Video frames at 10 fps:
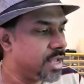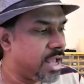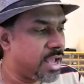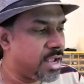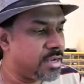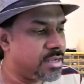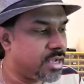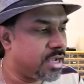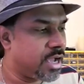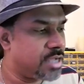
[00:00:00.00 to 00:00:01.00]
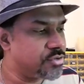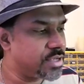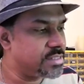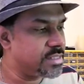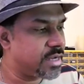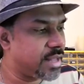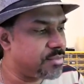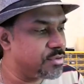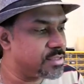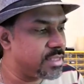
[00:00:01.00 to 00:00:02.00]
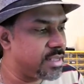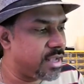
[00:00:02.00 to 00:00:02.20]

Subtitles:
And as you can see that I'm using